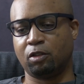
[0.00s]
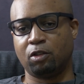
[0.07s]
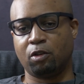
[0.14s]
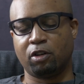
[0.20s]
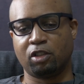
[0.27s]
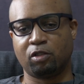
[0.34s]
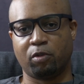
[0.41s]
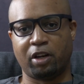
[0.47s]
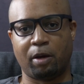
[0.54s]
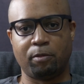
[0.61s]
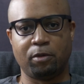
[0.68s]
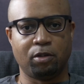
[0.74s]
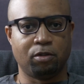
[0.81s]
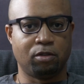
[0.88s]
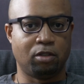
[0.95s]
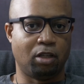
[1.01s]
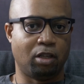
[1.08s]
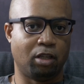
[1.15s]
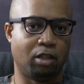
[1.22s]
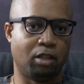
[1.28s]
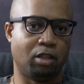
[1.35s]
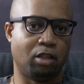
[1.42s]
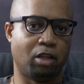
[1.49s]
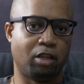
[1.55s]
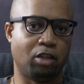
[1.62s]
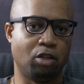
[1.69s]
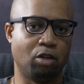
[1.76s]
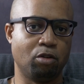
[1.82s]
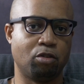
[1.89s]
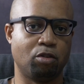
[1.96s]
notice when I'm using
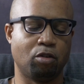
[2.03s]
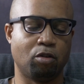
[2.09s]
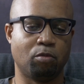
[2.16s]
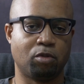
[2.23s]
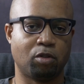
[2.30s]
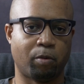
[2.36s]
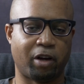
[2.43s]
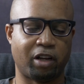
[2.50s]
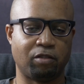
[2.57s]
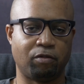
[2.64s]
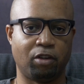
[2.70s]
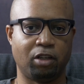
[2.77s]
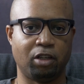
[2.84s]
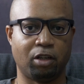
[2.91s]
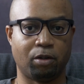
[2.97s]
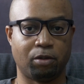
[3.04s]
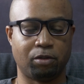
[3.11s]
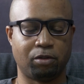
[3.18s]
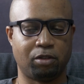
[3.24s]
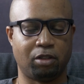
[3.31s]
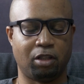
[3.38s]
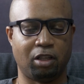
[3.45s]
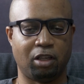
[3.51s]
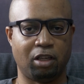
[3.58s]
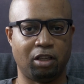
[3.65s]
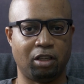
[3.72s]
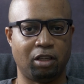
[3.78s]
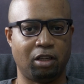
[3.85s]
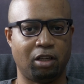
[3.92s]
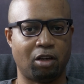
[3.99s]
YouTube to watch videos,
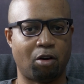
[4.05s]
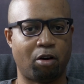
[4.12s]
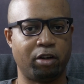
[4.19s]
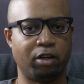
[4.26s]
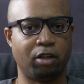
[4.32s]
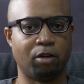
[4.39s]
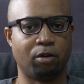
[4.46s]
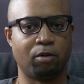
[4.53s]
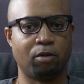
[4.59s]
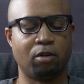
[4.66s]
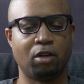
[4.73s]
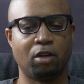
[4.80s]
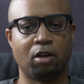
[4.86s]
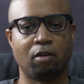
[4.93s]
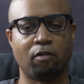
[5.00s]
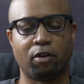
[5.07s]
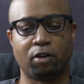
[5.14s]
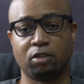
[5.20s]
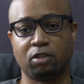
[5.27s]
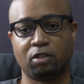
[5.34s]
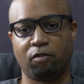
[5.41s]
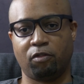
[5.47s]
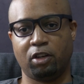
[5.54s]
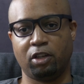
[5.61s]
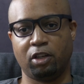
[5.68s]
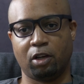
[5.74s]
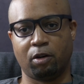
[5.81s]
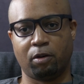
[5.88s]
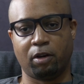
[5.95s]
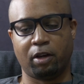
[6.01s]
the audio versus the
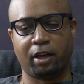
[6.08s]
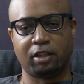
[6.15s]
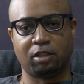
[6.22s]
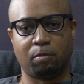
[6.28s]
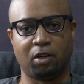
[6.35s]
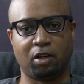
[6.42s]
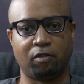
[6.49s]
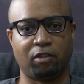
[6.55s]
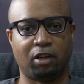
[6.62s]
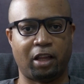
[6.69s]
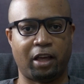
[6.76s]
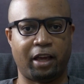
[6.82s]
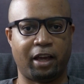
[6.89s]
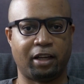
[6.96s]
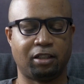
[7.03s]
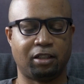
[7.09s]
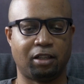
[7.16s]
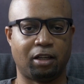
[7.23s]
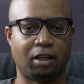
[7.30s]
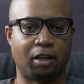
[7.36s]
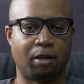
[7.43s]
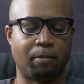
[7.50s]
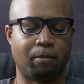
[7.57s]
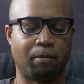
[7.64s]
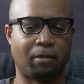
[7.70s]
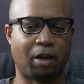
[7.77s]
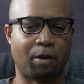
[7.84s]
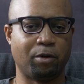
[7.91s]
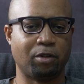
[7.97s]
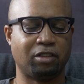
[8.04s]
video has a bit of a lag.
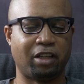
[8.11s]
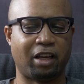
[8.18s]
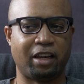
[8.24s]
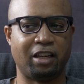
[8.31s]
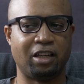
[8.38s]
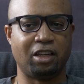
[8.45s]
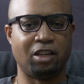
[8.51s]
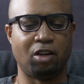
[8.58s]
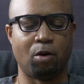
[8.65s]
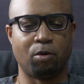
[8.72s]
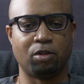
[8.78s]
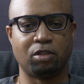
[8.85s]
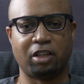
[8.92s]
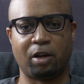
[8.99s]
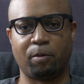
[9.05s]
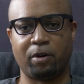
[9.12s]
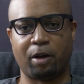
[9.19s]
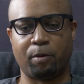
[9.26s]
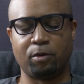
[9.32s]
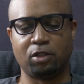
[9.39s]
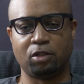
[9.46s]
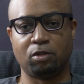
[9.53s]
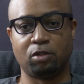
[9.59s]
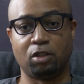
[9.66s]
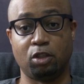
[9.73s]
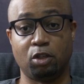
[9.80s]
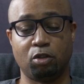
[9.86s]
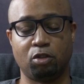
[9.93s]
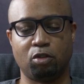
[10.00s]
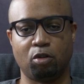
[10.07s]
I will say I didn't notice that when I was using
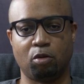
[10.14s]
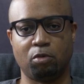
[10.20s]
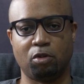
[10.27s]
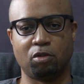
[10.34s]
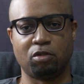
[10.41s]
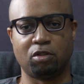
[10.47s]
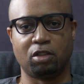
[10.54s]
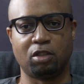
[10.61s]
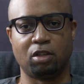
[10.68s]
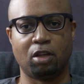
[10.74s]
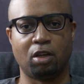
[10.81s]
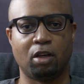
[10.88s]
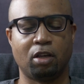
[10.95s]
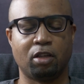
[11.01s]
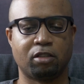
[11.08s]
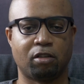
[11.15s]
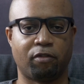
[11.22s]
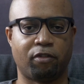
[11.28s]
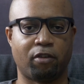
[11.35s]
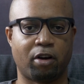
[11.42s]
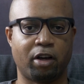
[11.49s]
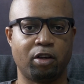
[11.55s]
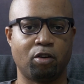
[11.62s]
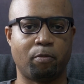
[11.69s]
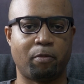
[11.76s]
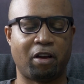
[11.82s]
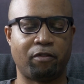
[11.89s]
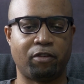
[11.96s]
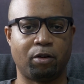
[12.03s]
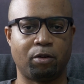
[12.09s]
YouTube using Safari on
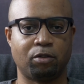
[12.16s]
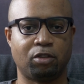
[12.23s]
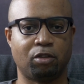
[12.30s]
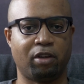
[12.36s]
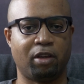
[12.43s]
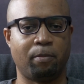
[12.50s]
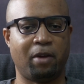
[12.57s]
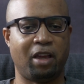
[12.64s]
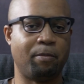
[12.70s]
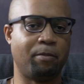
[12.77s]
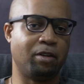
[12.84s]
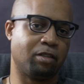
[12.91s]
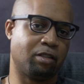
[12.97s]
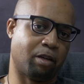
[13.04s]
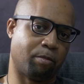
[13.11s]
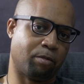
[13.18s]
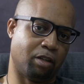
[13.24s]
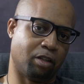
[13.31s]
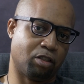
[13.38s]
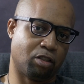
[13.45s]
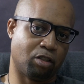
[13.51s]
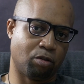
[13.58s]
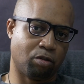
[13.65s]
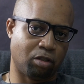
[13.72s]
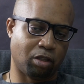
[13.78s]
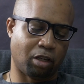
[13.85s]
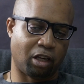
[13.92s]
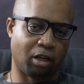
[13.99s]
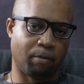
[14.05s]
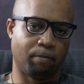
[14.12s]
my phone, so it may be something
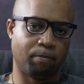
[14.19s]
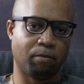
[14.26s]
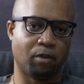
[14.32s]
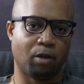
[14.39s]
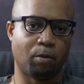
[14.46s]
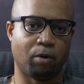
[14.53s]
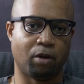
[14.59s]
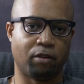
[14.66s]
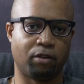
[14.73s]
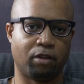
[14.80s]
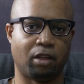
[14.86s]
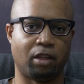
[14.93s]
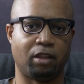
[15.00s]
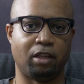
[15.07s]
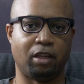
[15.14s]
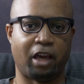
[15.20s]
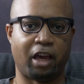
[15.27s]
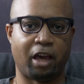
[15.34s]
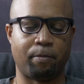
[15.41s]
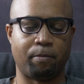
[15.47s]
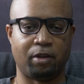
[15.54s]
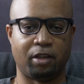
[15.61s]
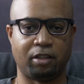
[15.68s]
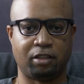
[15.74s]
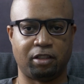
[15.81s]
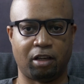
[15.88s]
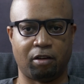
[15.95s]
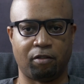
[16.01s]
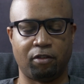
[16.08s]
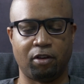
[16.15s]
associated with the app
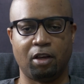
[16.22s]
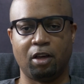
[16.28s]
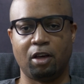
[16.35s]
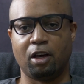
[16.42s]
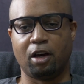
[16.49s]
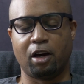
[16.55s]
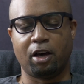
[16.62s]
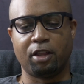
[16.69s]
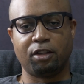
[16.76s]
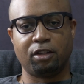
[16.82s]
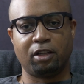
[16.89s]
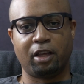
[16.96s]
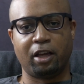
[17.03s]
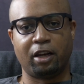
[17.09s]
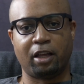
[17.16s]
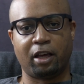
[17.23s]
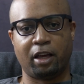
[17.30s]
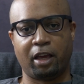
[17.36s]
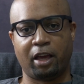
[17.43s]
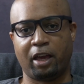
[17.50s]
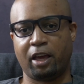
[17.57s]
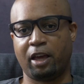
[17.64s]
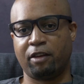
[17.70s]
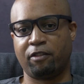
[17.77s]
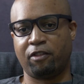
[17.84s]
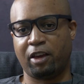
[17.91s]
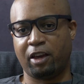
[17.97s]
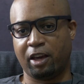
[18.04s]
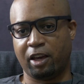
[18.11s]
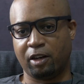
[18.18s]
itself. Other than that, I have
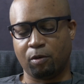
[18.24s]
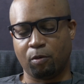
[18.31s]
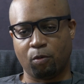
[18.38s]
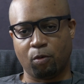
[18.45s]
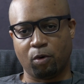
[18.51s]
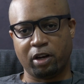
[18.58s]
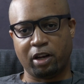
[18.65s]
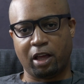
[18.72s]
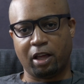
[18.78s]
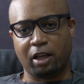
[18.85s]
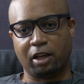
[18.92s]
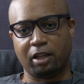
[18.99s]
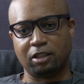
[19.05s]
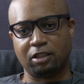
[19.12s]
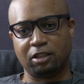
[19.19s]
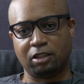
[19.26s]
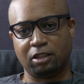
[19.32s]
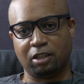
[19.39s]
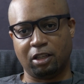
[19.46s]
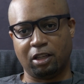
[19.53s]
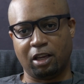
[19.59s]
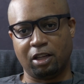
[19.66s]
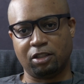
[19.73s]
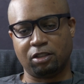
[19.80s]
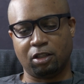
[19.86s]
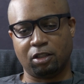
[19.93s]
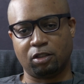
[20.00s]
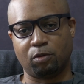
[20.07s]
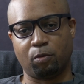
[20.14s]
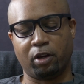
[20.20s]
had one
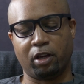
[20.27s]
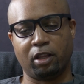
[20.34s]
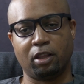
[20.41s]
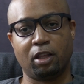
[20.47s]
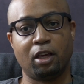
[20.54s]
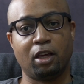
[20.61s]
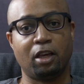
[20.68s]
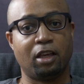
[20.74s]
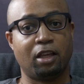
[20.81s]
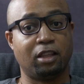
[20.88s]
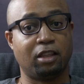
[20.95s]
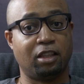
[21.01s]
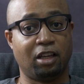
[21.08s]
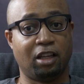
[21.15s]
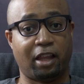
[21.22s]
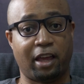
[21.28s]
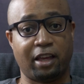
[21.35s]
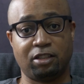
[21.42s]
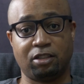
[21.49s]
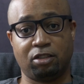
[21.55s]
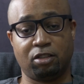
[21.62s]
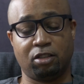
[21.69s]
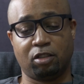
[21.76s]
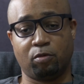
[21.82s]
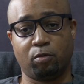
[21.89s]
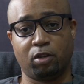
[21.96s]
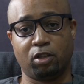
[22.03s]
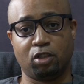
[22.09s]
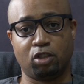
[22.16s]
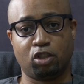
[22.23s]
instance when the glasses just wouldn't